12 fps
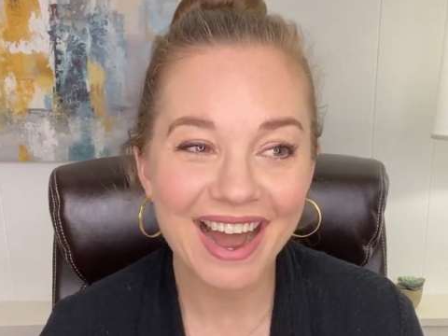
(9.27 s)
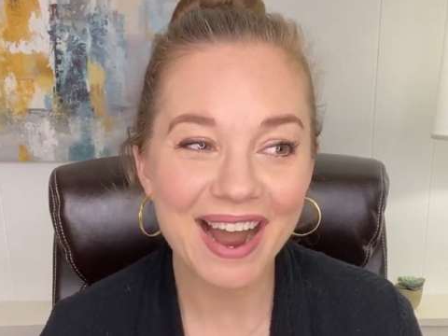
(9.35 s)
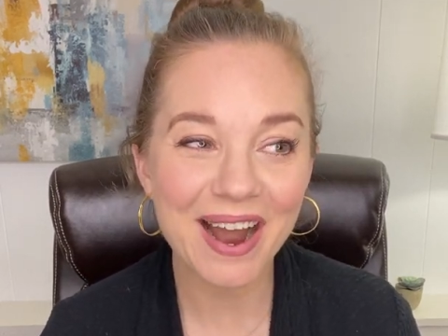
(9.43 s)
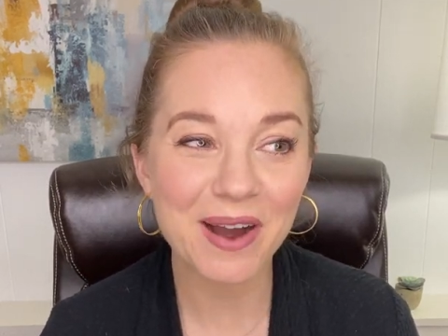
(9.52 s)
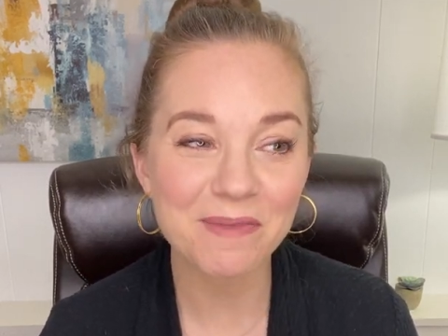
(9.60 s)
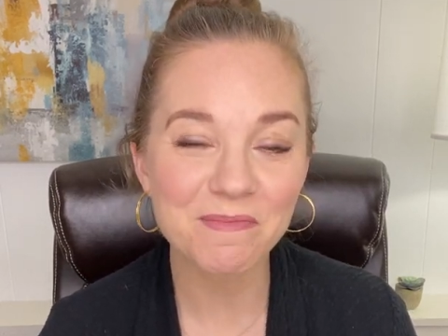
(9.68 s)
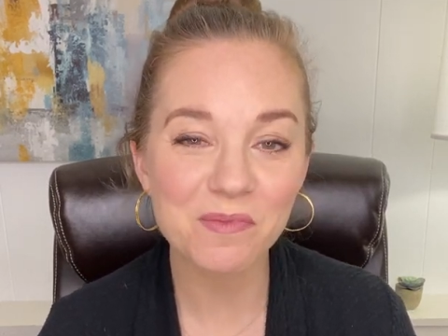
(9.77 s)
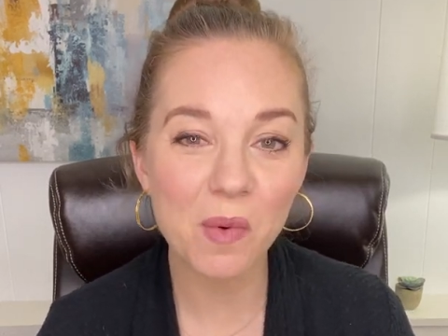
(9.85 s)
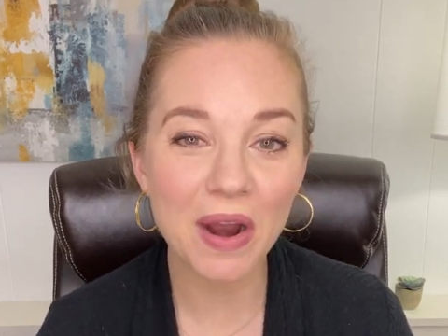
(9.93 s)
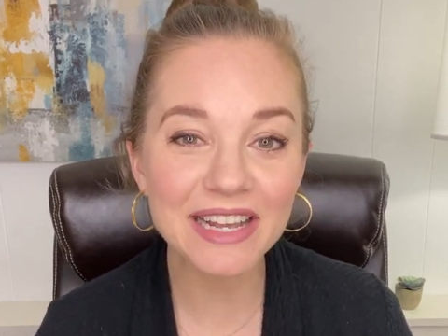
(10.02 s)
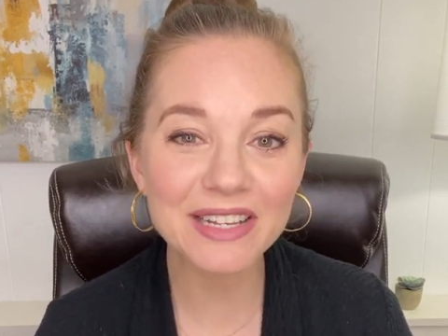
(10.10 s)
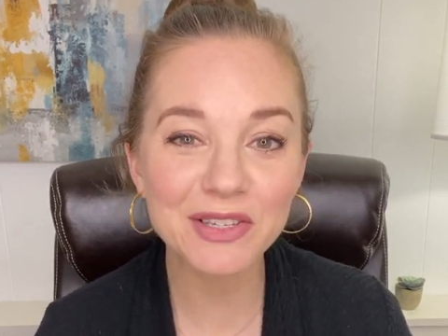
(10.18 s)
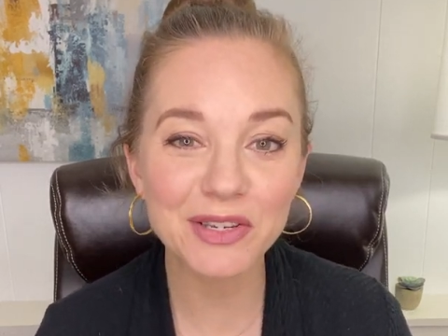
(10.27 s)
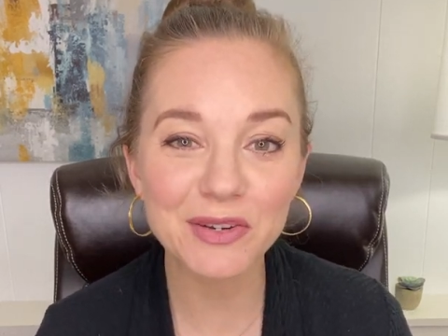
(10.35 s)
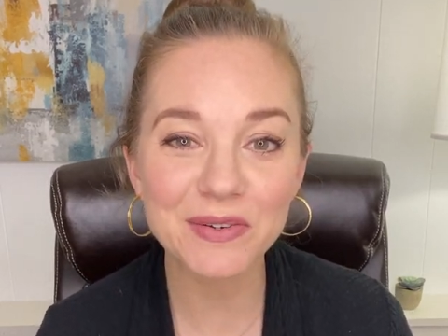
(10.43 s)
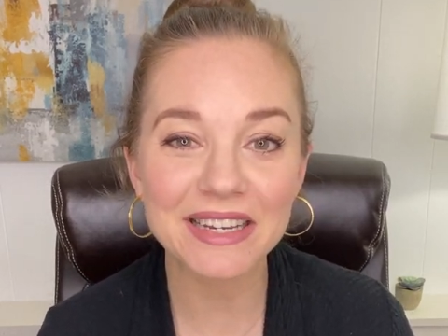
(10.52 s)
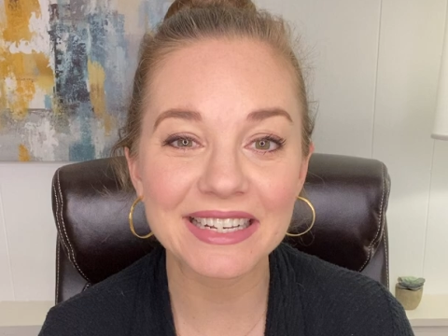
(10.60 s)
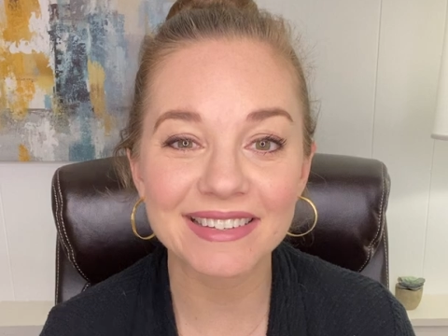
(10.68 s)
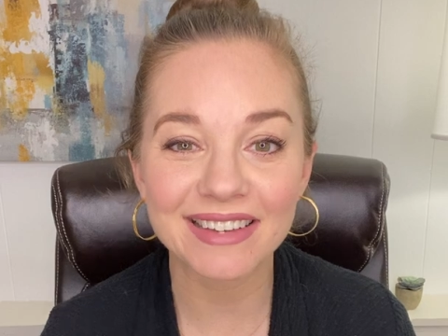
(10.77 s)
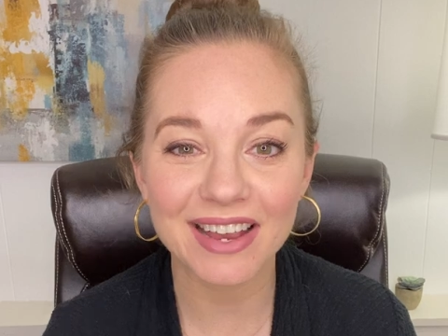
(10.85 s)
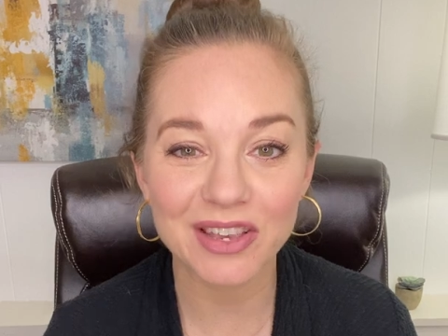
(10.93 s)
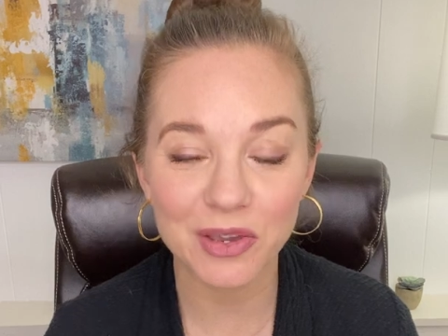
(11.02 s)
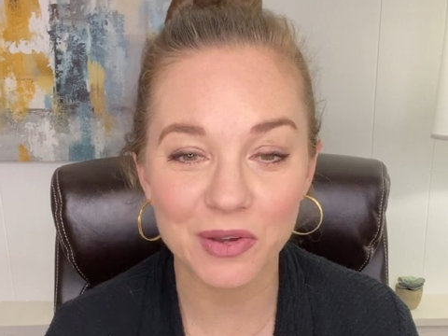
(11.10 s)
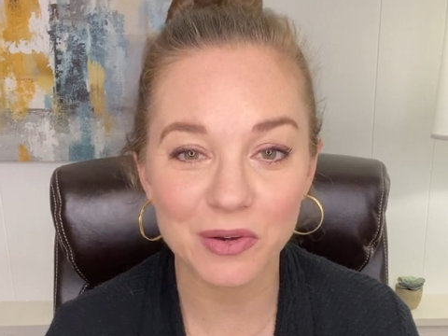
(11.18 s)
Wanted to
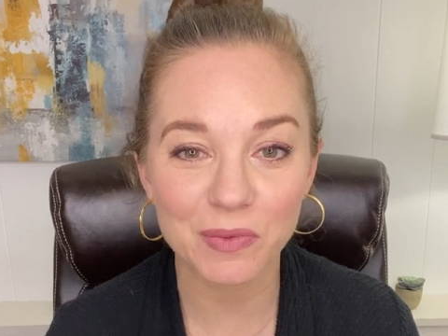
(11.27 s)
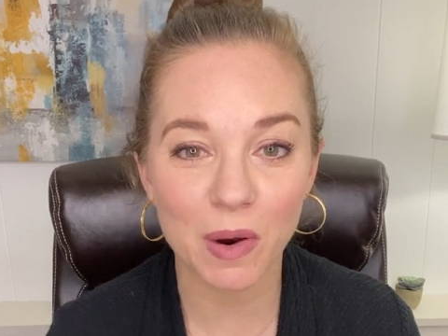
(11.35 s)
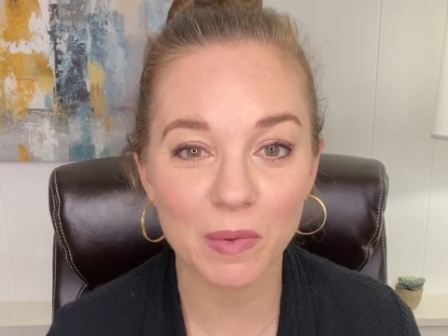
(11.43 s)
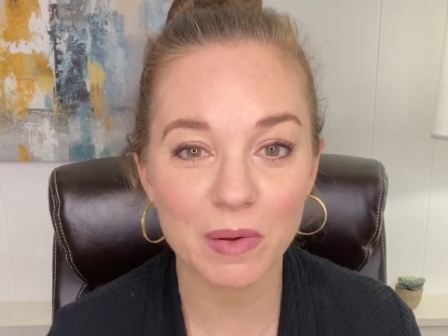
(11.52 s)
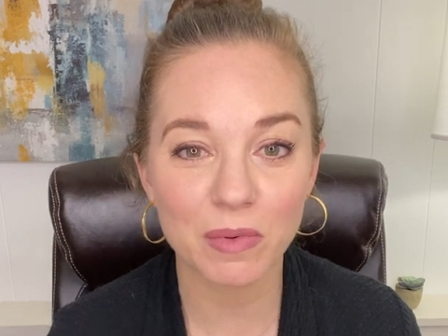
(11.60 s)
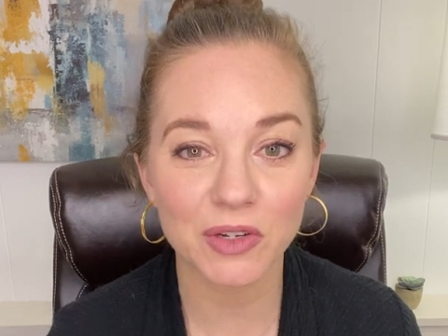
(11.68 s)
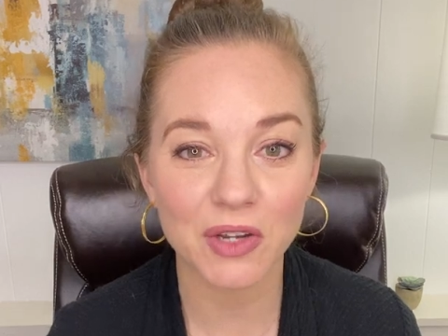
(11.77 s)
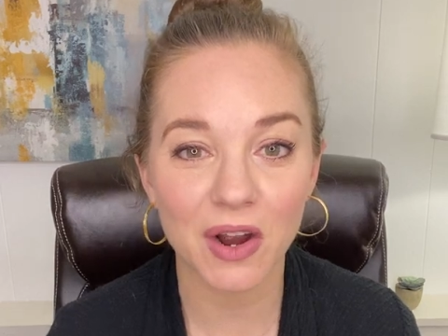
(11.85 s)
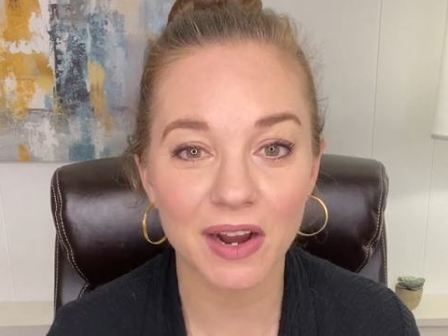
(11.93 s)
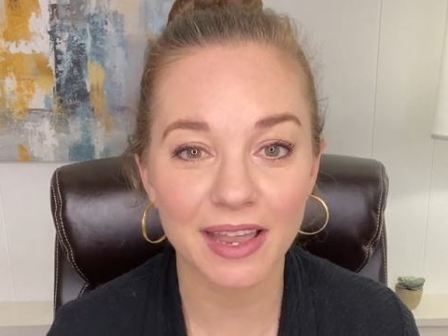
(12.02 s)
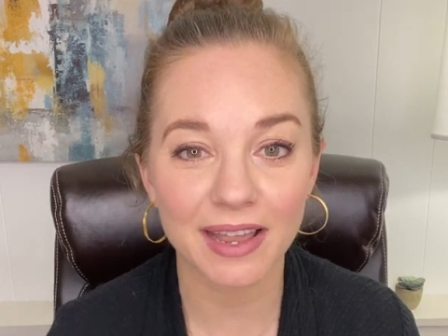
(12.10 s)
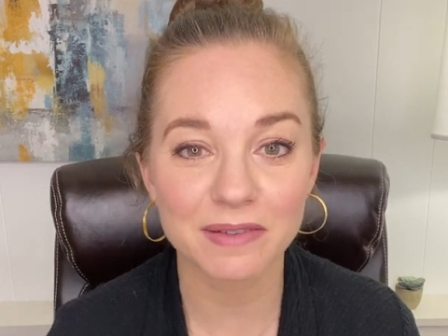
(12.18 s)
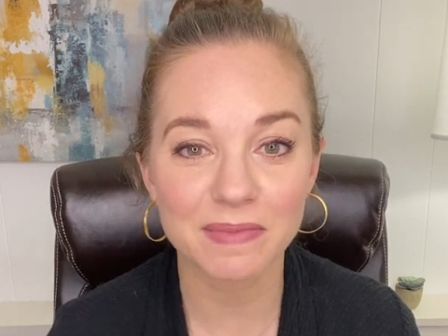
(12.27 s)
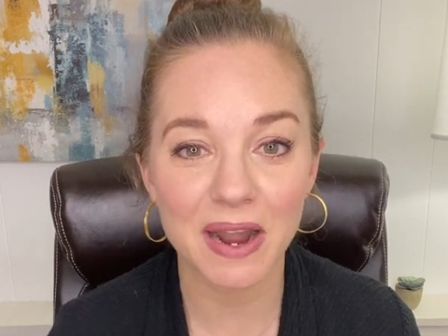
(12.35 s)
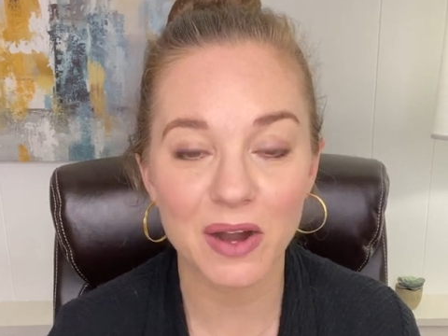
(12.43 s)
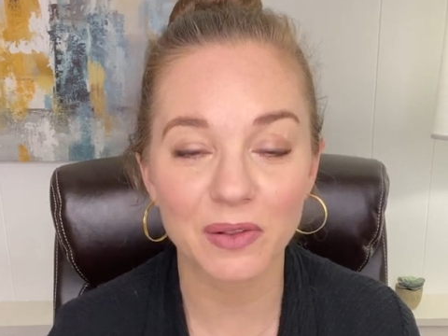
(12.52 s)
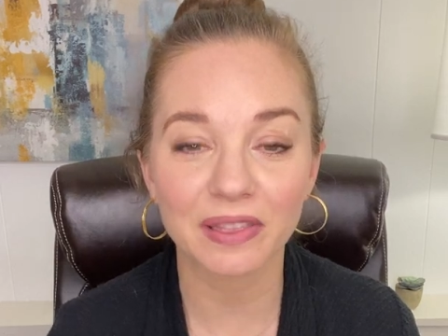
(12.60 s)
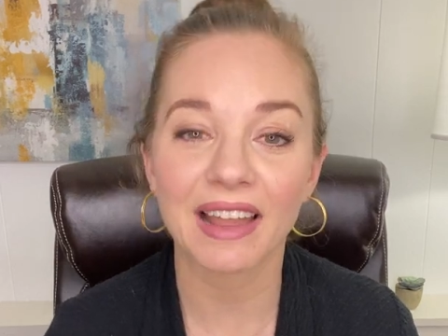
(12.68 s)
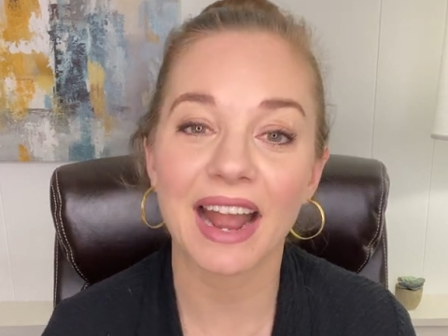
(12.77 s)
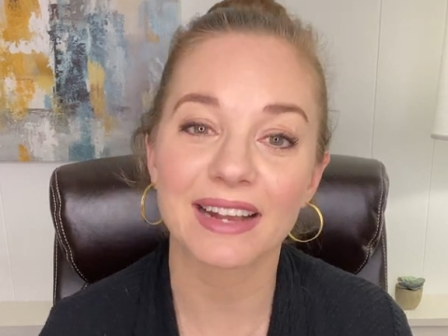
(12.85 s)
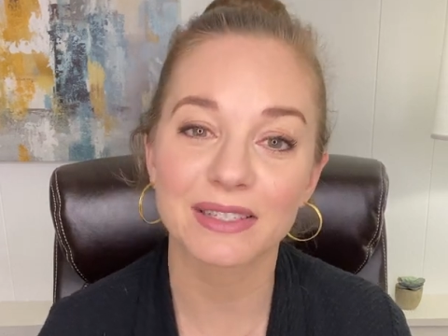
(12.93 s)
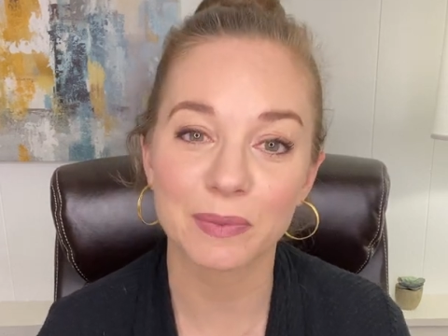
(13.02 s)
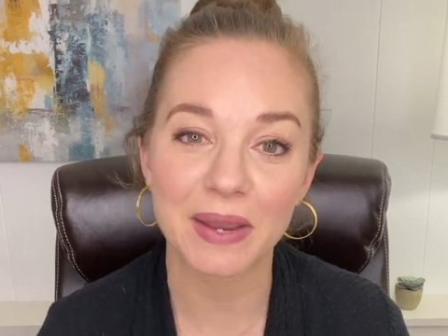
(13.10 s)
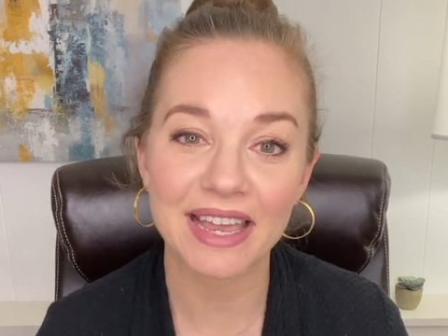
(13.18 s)
continue what we were talking about
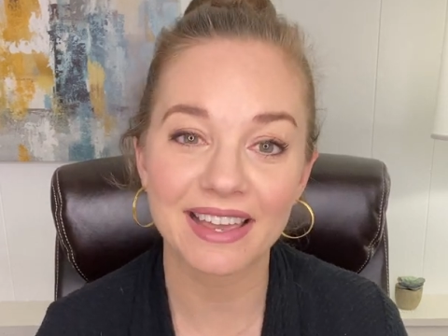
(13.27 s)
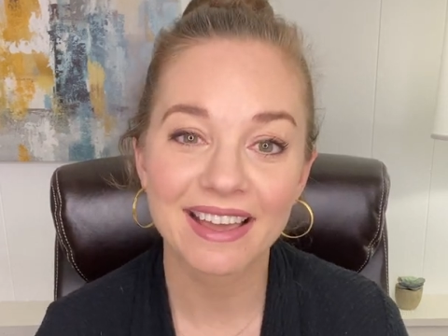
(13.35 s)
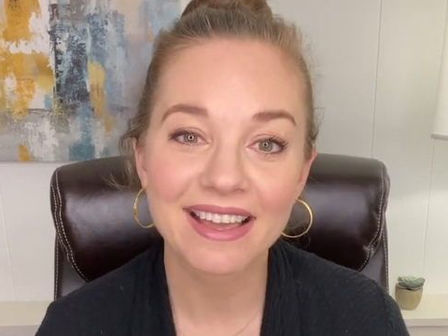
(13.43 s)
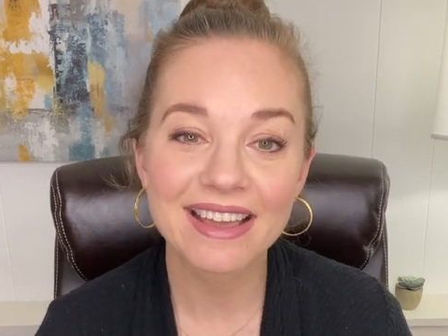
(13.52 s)
last week.